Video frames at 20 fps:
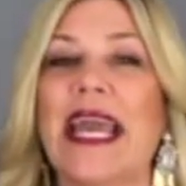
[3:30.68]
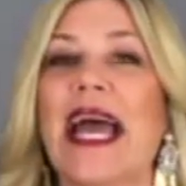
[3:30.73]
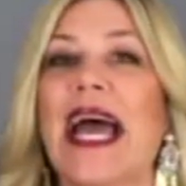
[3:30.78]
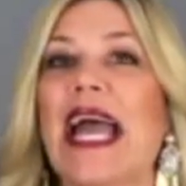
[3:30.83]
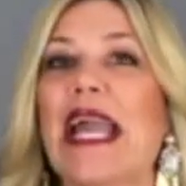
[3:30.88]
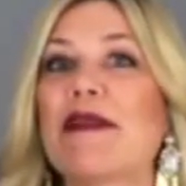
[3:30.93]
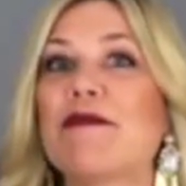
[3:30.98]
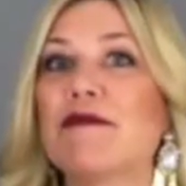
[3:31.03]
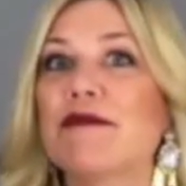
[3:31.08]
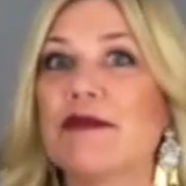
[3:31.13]

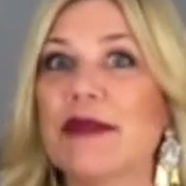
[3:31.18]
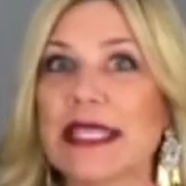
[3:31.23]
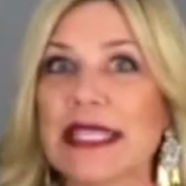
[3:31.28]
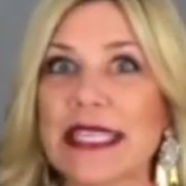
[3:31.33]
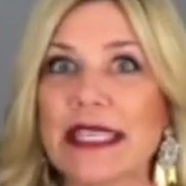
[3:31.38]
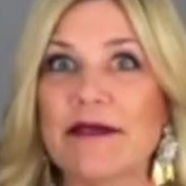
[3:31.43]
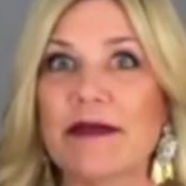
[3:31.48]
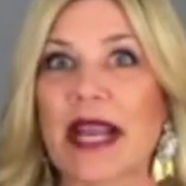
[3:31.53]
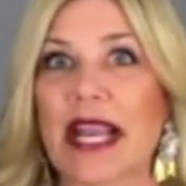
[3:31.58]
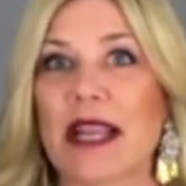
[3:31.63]
I
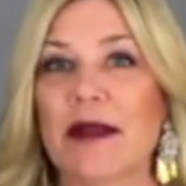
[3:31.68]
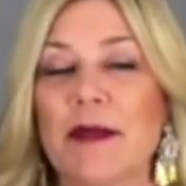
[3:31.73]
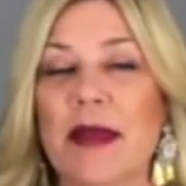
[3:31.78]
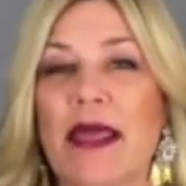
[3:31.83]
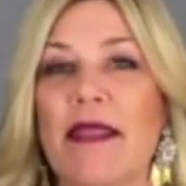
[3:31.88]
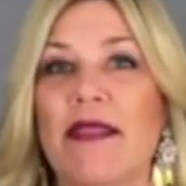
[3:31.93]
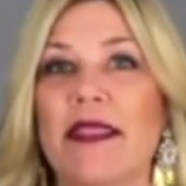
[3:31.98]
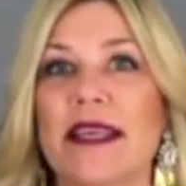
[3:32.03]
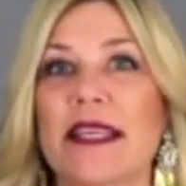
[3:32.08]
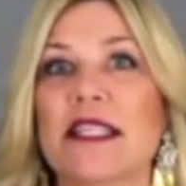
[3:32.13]
really
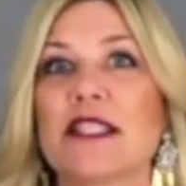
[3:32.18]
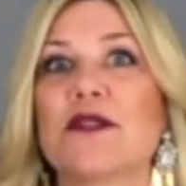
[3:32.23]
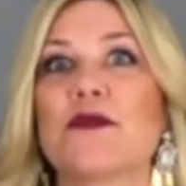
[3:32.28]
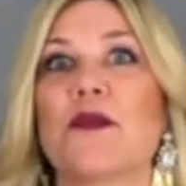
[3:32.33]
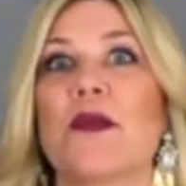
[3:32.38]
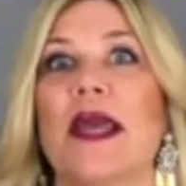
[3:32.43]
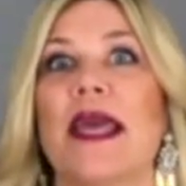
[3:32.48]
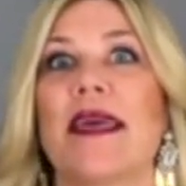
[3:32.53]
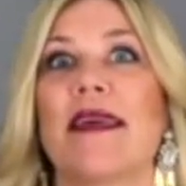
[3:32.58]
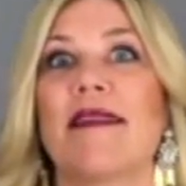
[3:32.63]
recommend this
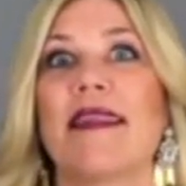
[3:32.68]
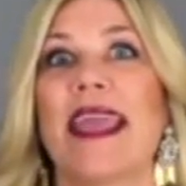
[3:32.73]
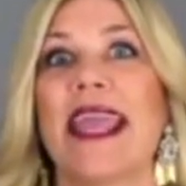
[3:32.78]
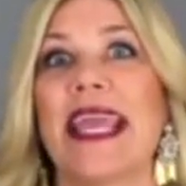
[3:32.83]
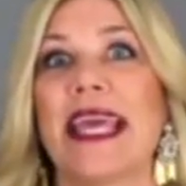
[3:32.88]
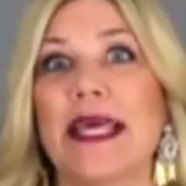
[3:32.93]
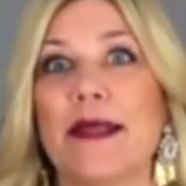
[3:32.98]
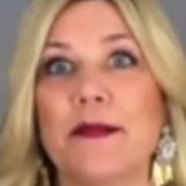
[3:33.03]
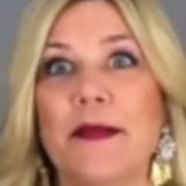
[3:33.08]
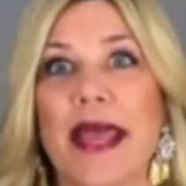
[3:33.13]
with
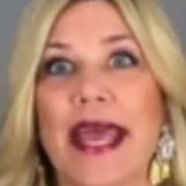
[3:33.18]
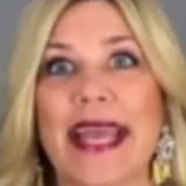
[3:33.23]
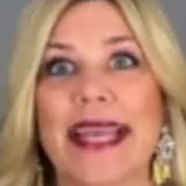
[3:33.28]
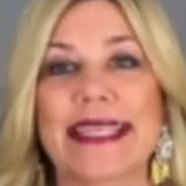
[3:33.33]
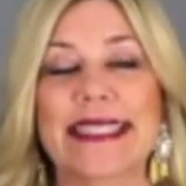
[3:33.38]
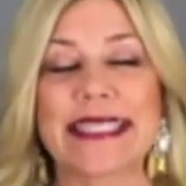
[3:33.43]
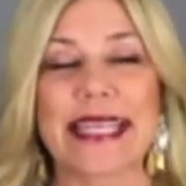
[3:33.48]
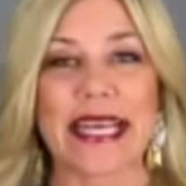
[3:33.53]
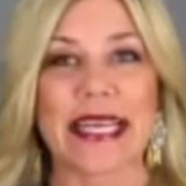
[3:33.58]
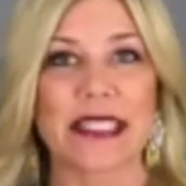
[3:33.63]

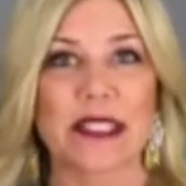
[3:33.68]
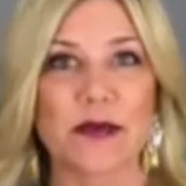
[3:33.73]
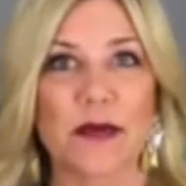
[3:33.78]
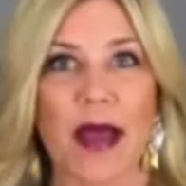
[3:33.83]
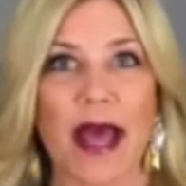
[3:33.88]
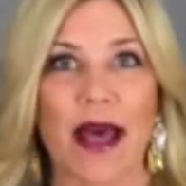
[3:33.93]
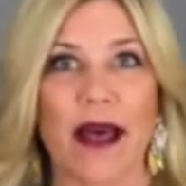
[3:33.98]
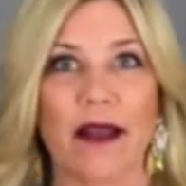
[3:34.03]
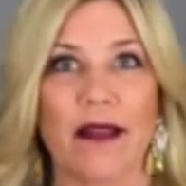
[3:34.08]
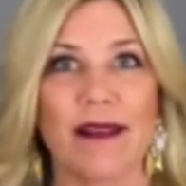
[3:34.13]
handbags as
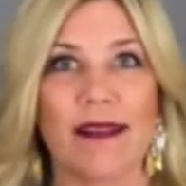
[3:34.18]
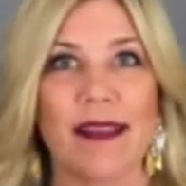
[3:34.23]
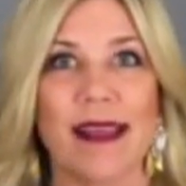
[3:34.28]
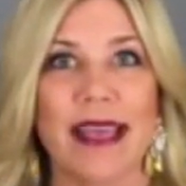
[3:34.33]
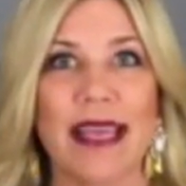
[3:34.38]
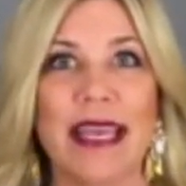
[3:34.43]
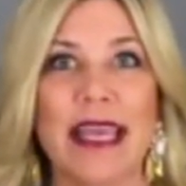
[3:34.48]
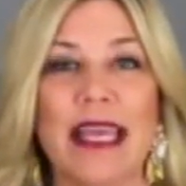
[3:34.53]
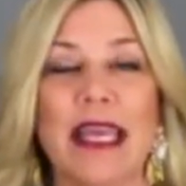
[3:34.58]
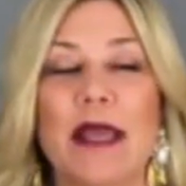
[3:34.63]
well
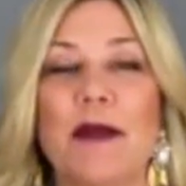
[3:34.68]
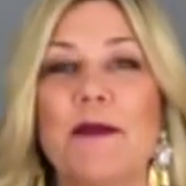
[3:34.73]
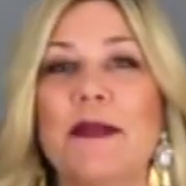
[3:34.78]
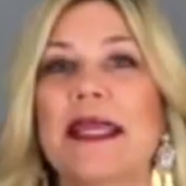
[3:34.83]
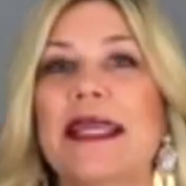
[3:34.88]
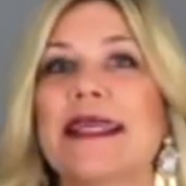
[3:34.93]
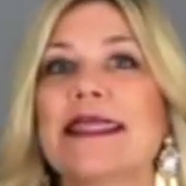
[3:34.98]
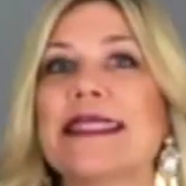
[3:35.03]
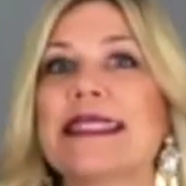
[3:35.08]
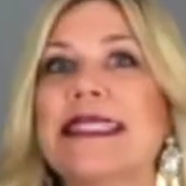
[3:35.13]

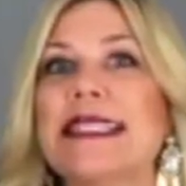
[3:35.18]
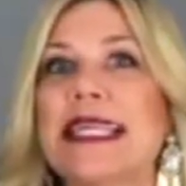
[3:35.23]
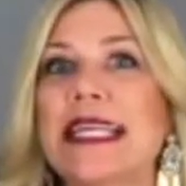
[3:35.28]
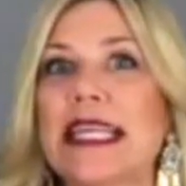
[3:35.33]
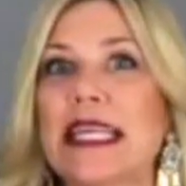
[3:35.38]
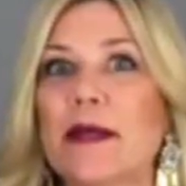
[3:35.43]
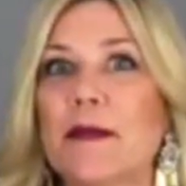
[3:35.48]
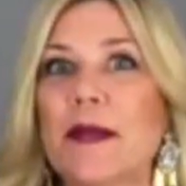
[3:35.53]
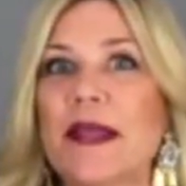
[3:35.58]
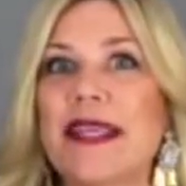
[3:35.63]
because
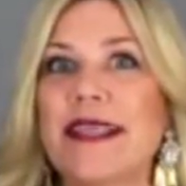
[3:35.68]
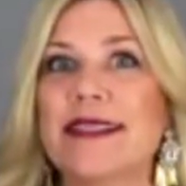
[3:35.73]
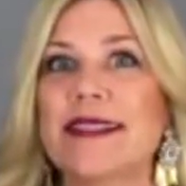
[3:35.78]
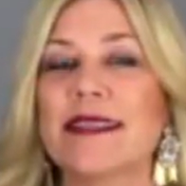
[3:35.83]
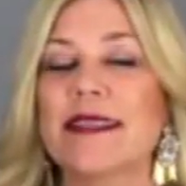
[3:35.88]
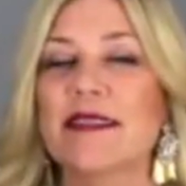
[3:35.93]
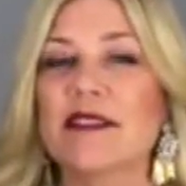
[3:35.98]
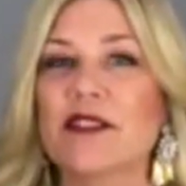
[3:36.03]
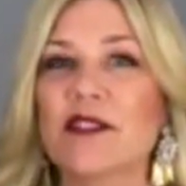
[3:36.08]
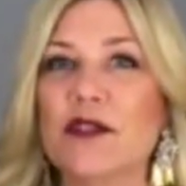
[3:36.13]
seeing a piece
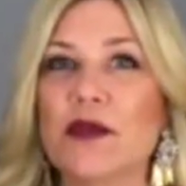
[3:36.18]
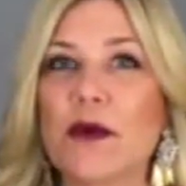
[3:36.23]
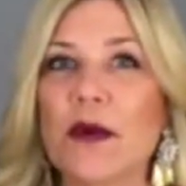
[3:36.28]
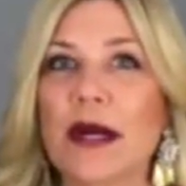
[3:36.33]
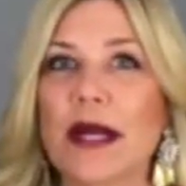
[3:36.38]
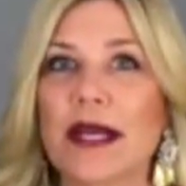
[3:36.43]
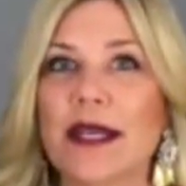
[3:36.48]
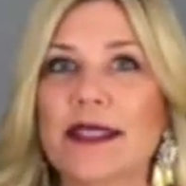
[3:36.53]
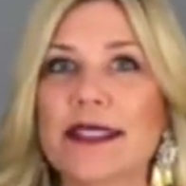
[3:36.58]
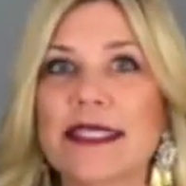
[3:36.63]
in
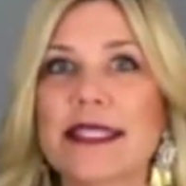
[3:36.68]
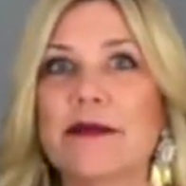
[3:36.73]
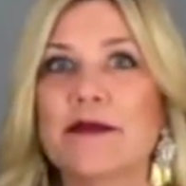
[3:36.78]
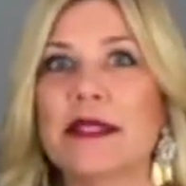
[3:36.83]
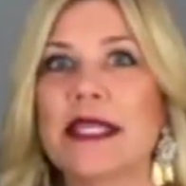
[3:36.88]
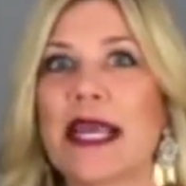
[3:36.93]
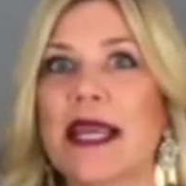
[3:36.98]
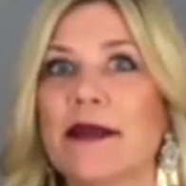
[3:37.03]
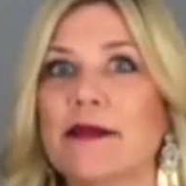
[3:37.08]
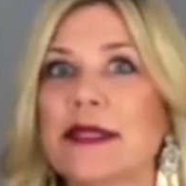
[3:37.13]
store,
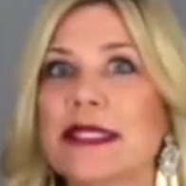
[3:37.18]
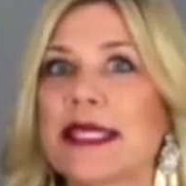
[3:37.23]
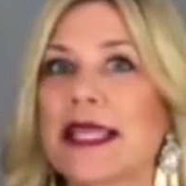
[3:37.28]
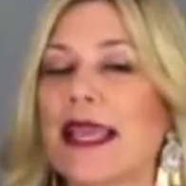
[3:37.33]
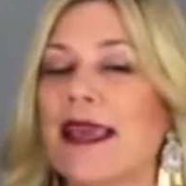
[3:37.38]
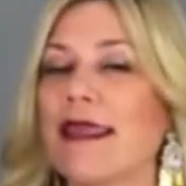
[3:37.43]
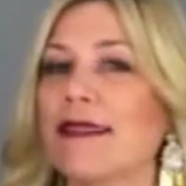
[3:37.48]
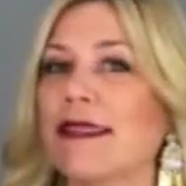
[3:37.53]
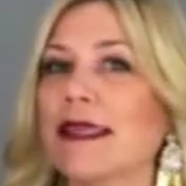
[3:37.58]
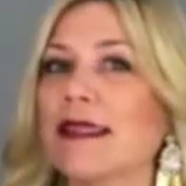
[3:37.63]
sometimes
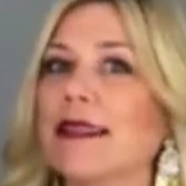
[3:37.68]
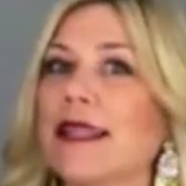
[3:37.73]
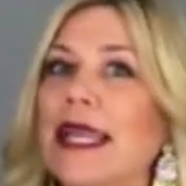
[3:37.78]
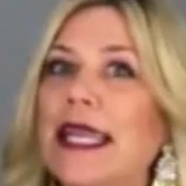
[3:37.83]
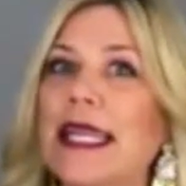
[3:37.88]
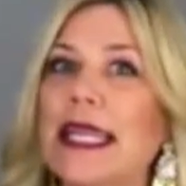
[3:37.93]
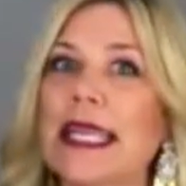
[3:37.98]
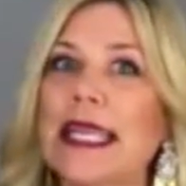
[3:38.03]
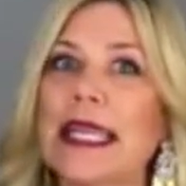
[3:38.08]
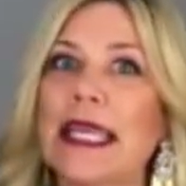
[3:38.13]
again the
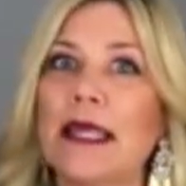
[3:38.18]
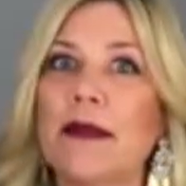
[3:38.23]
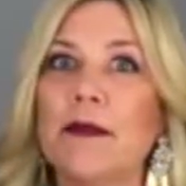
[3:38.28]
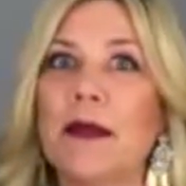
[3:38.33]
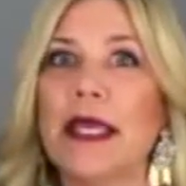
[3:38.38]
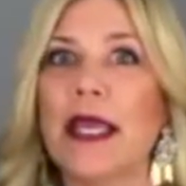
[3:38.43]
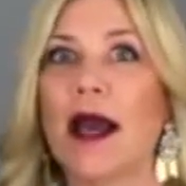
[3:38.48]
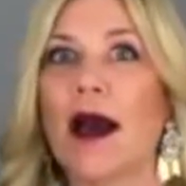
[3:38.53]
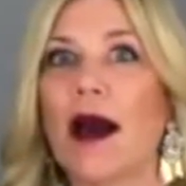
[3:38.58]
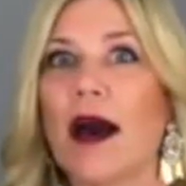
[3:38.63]
lighting can
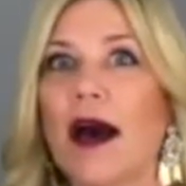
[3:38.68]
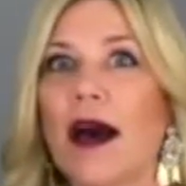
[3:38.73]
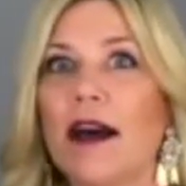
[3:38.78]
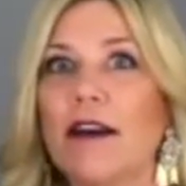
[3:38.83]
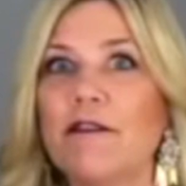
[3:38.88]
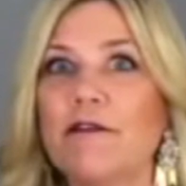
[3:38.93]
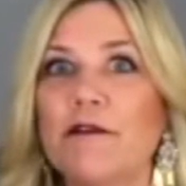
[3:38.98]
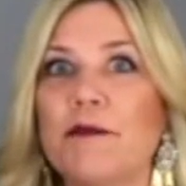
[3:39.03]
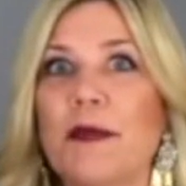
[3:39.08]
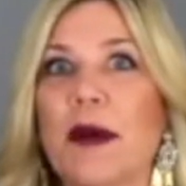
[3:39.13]
be
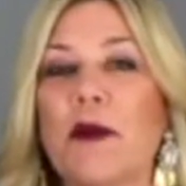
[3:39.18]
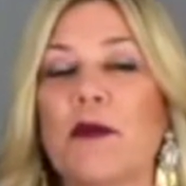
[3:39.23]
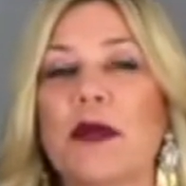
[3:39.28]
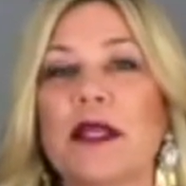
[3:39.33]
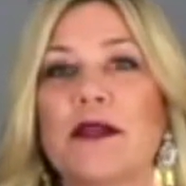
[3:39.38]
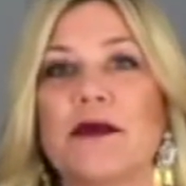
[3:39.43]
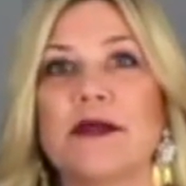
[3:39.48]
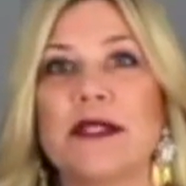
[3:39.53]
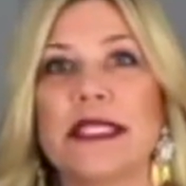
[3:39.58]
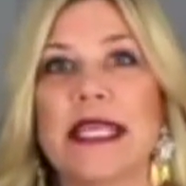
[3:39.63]
off, but when
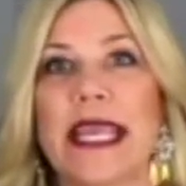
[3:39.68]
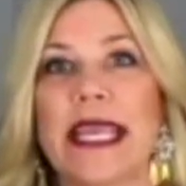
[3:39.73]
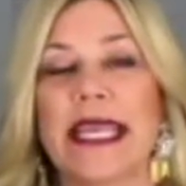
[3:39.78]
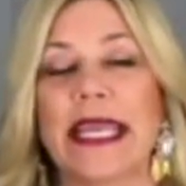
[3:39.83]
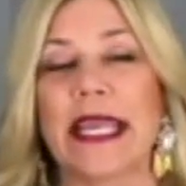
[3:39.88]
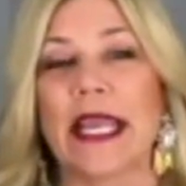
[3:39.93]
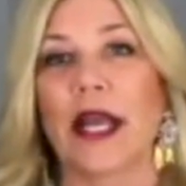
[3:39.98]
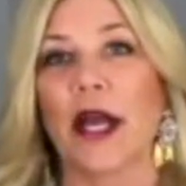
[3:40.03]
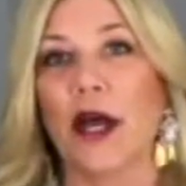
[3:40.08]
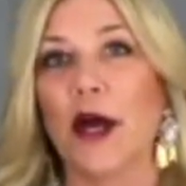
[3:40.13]
you take
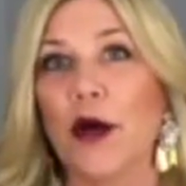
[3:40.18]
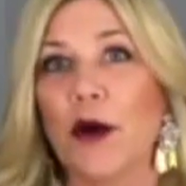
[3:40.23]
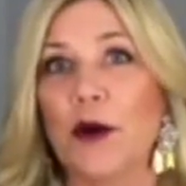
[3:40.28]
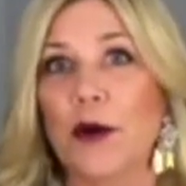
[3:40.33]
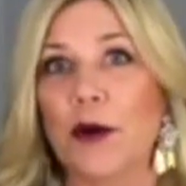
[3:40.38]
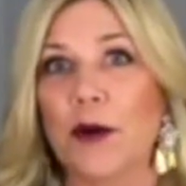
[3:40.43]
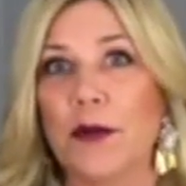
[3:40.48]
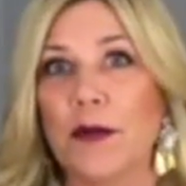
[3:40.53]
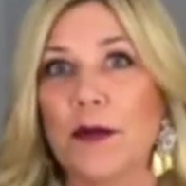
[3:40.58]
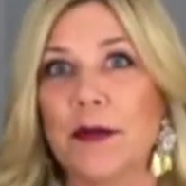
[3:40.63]
it
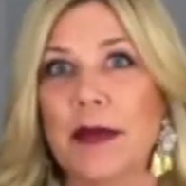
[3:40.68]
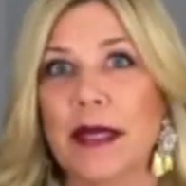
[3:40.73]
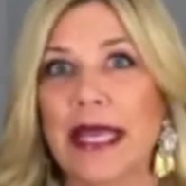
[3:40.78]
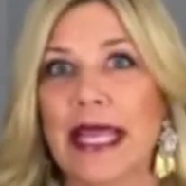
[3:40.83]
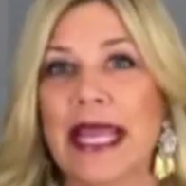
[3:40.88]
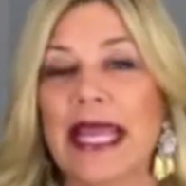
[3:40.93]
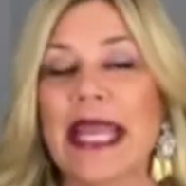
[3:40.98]
home,